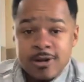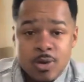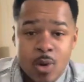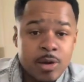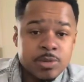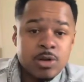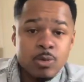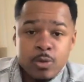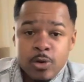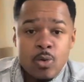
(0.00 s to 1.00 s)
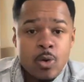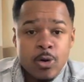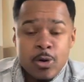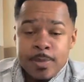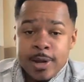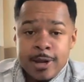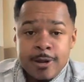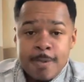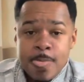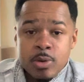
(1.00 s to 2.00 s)
Welcome to the real world, man.
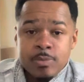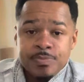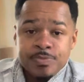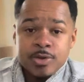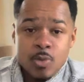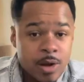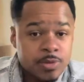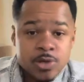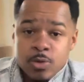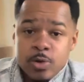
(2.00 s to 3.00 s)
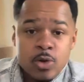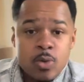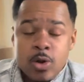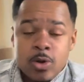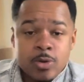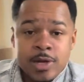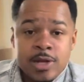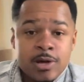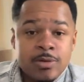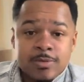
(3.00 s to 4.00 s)
Welcome to the real world,
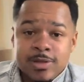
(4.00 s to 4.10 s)
Neo.